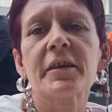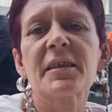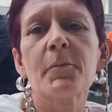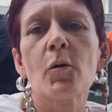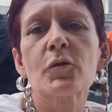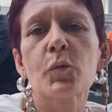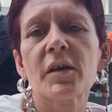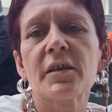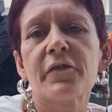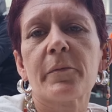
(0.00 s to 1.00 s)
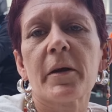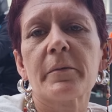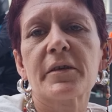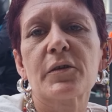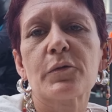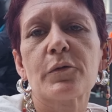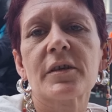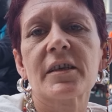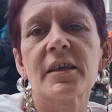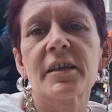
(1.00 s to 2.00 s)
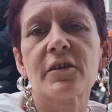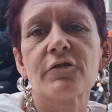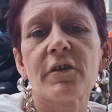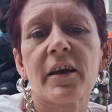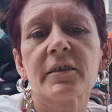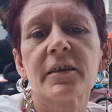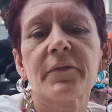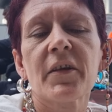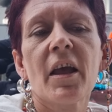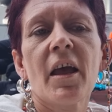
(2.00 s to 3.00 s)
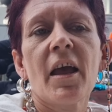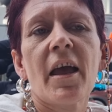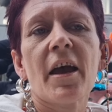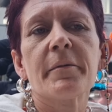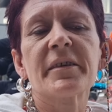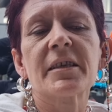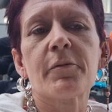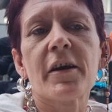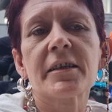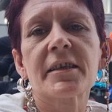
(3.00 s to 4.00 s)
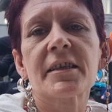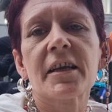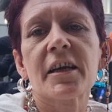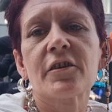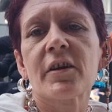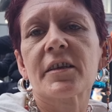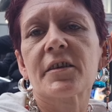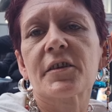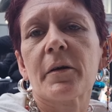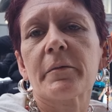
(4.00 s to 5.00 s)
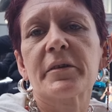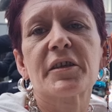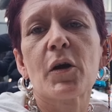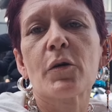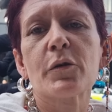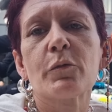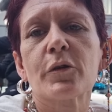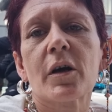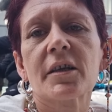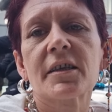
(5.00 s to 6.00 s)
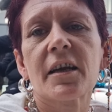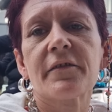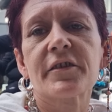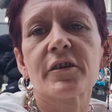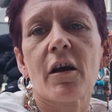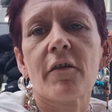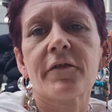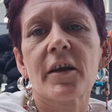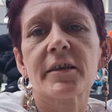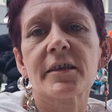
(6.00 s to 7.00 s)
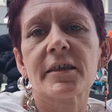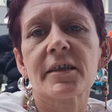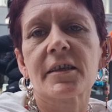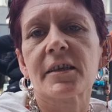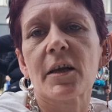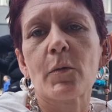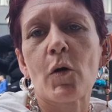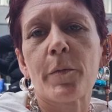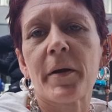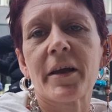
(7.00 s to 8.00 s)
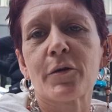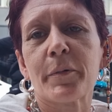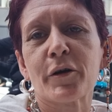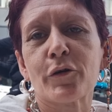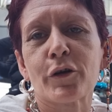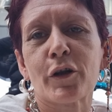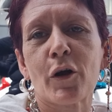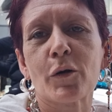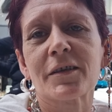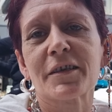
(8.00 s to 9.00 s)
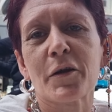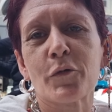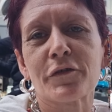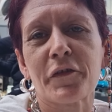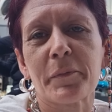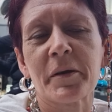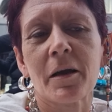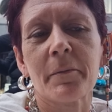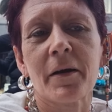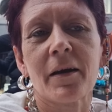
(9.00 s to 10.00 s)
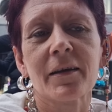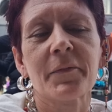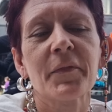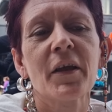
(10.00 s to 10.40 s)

I smoked weed from I was 14 and drank. I was an apprentice hairdresser, so I was the only one who got served an off licenses because I wore makeup and good clothes because I worked for Peter Mark.